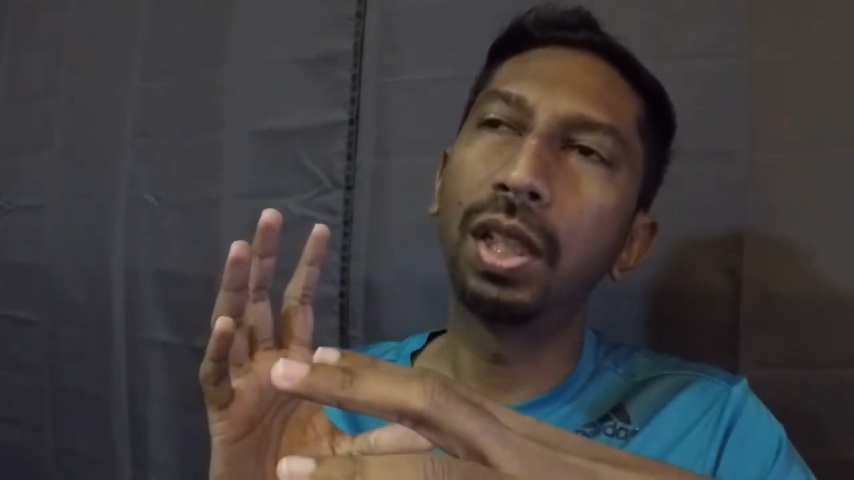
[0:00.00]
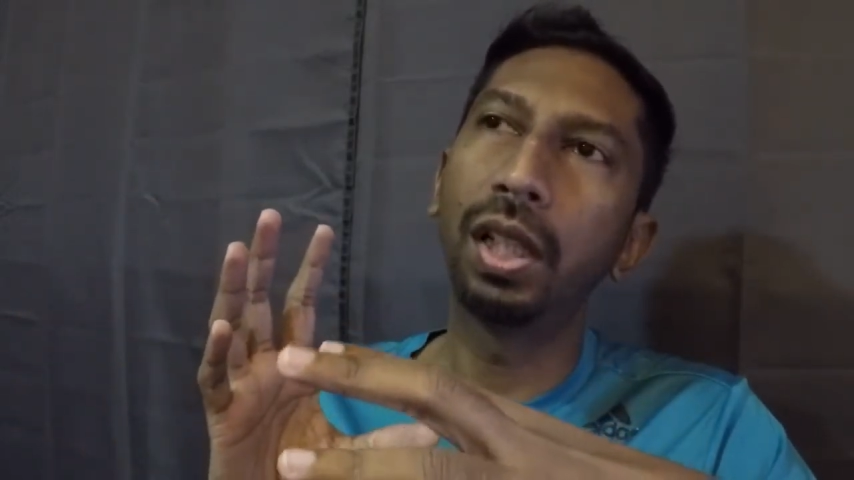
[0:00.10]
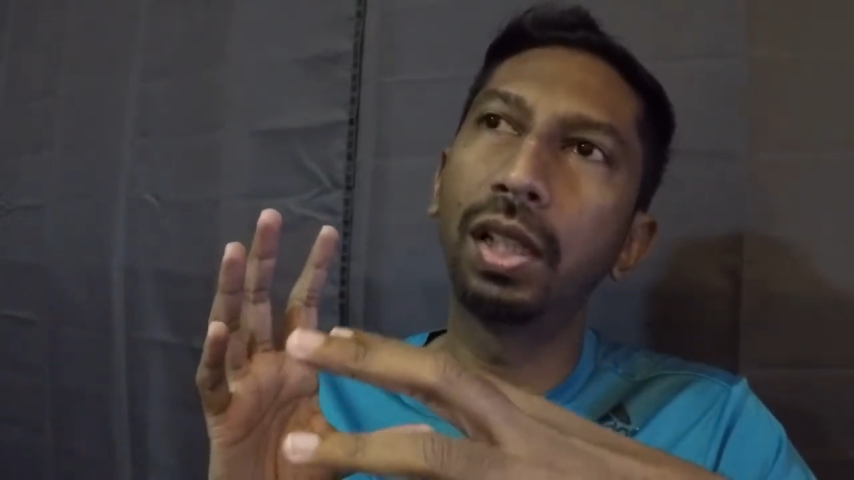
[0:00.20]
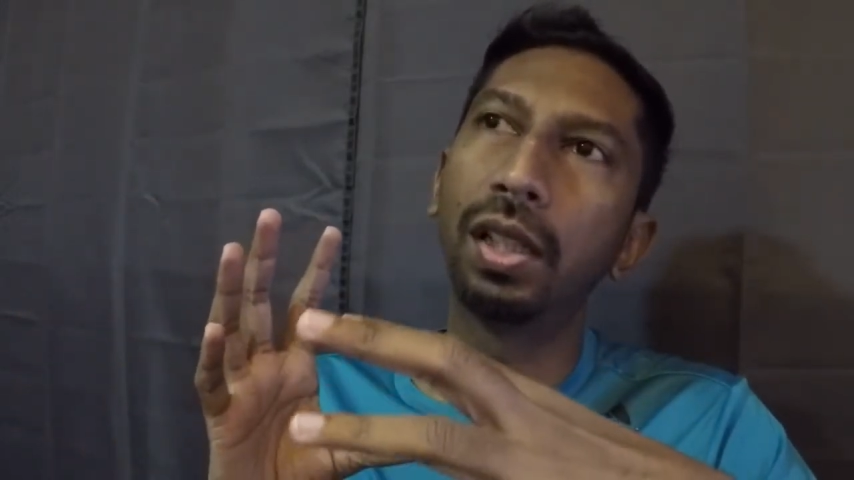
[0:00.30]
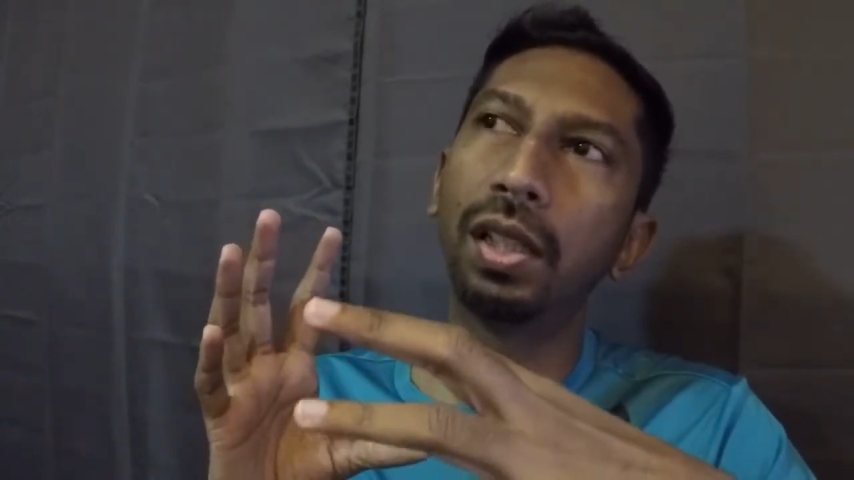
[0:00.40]

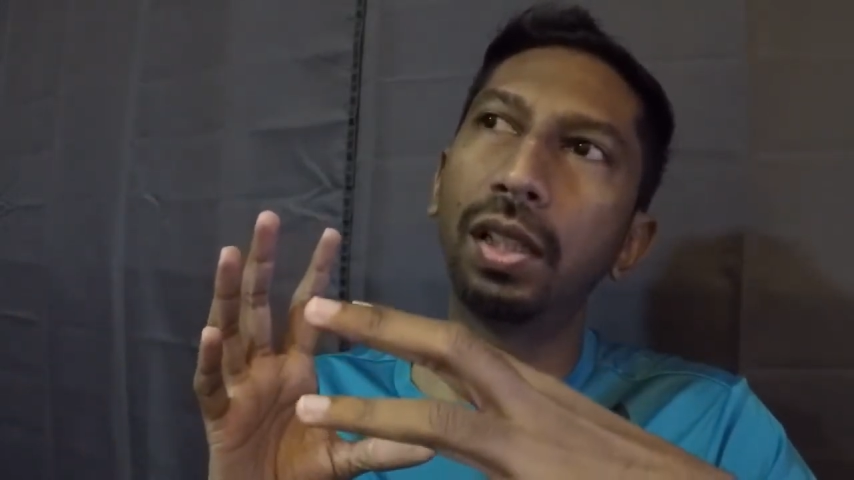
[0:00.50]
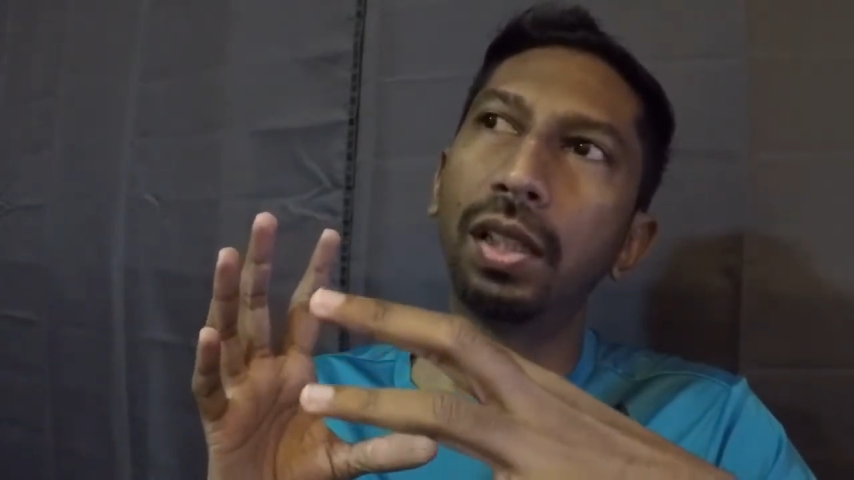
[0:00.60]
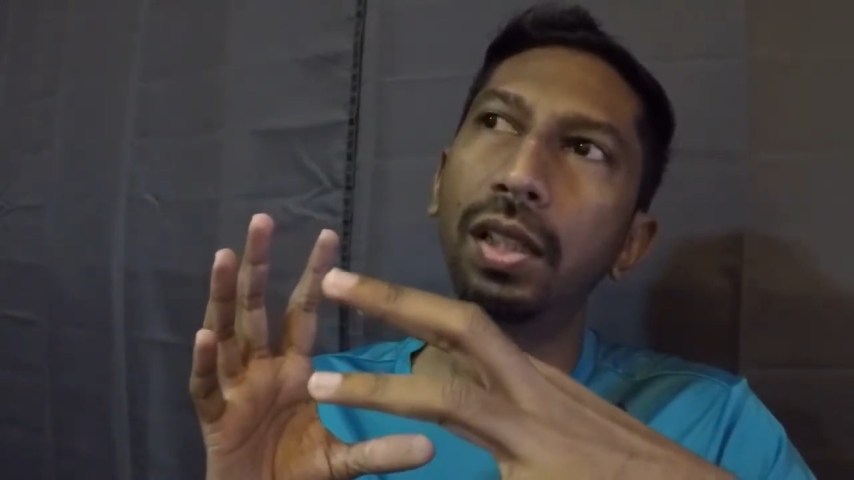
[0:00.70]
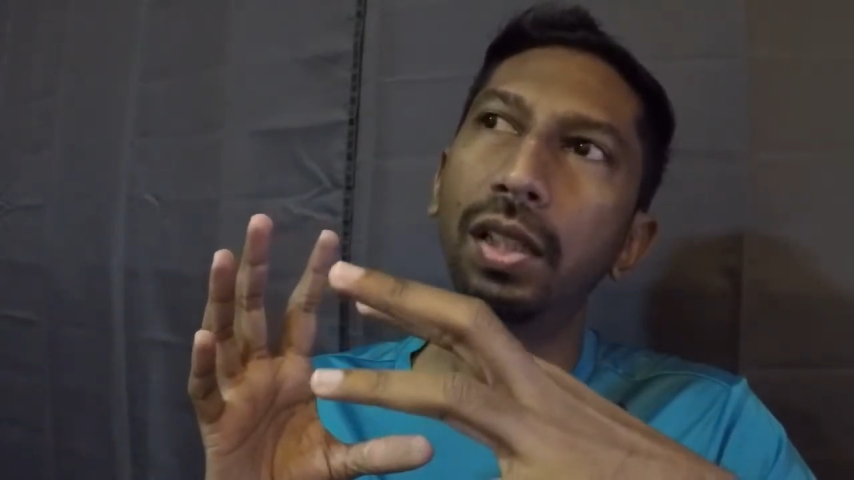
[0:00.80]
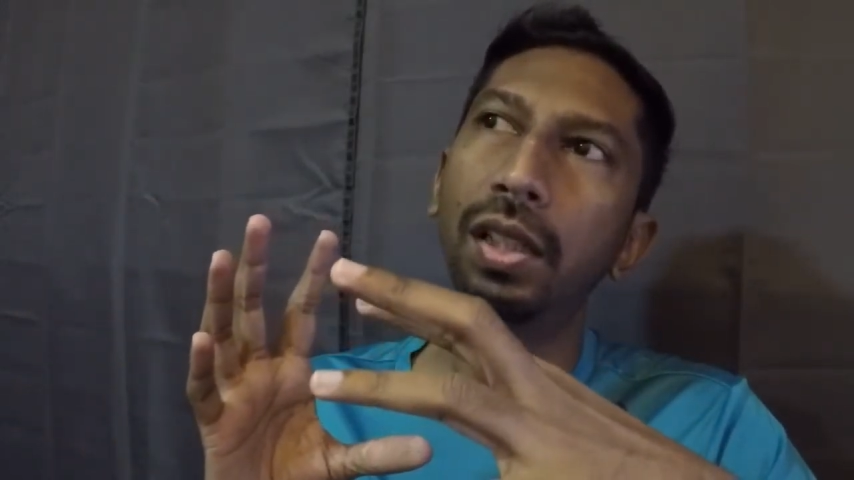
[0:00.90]
like
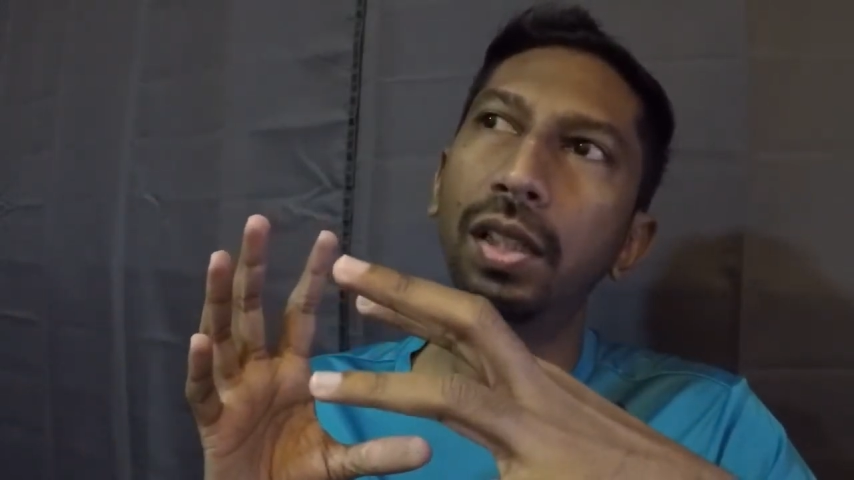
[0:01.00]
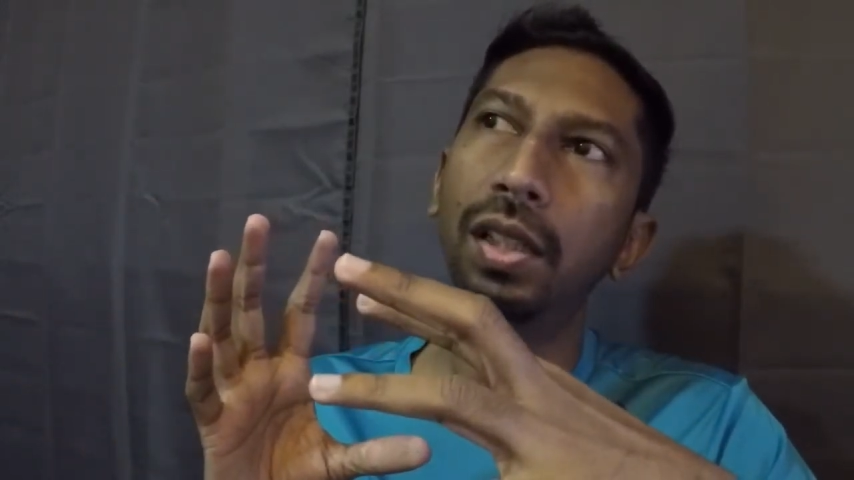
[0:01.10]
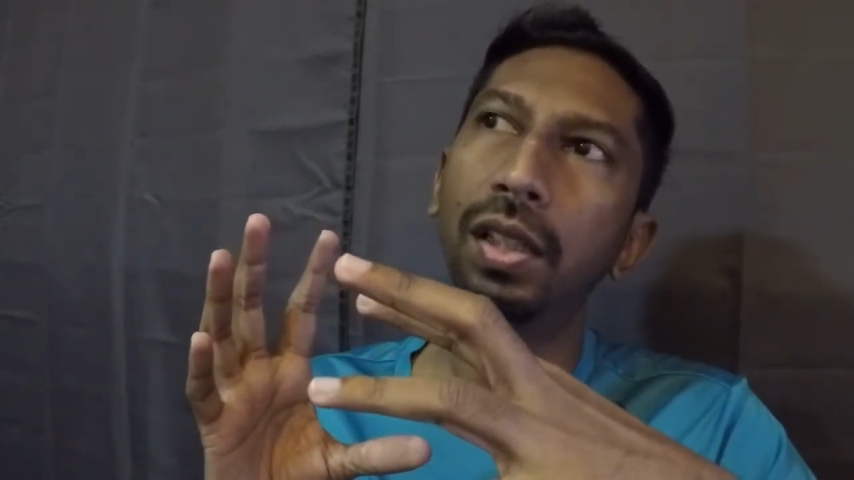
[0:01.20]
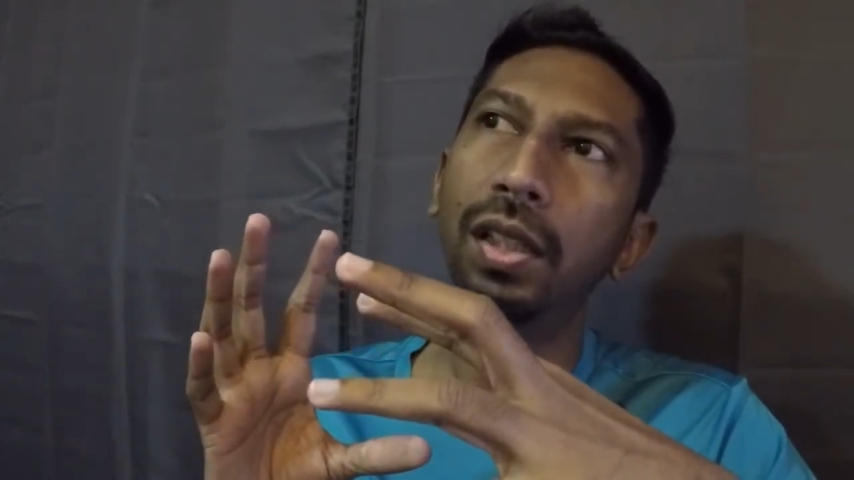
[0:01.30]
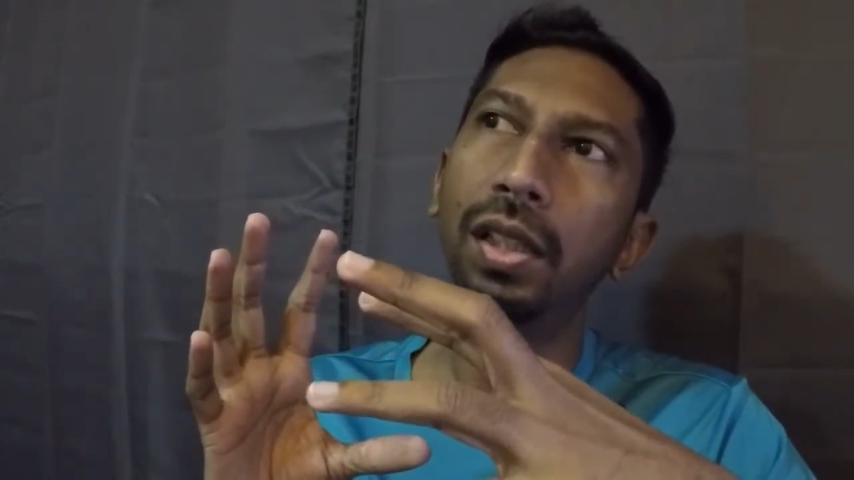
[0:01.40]

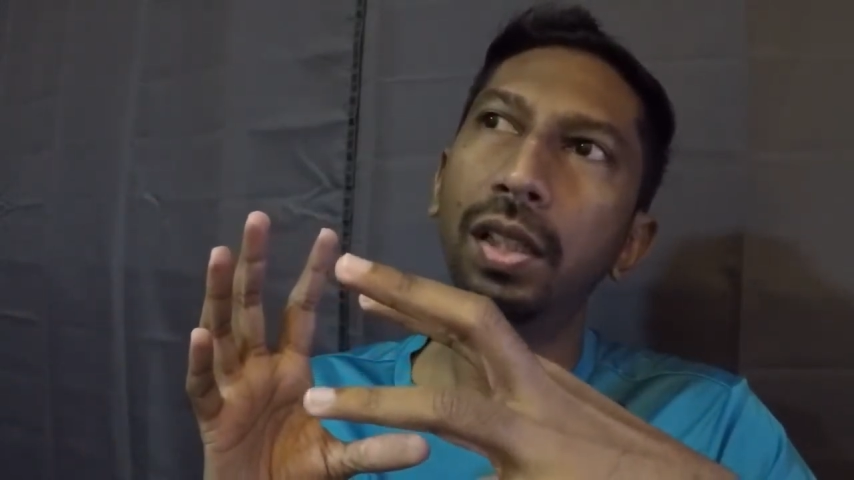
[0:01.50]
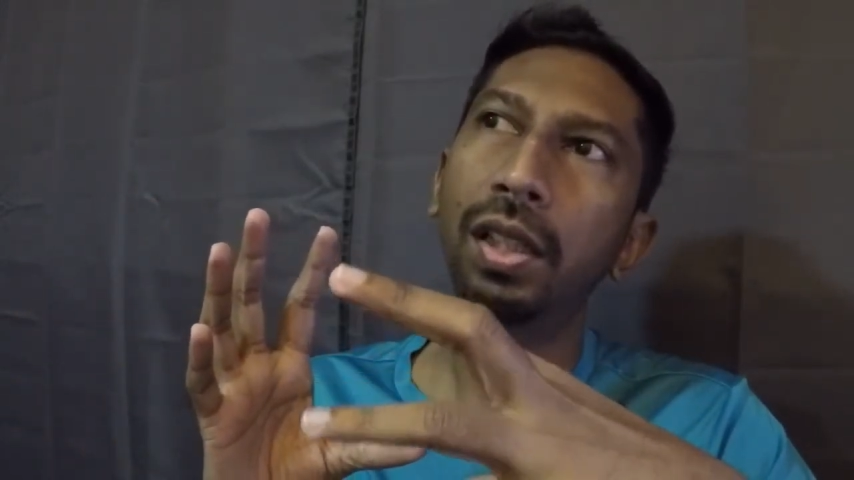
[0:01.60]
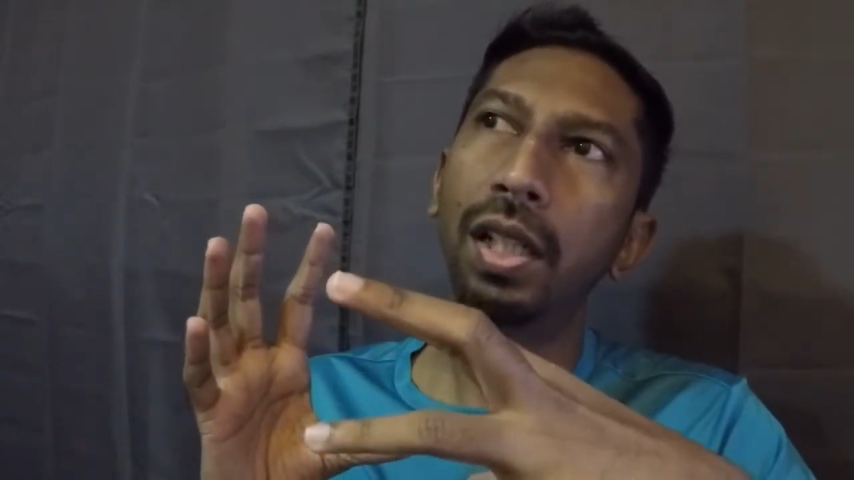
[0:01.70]
the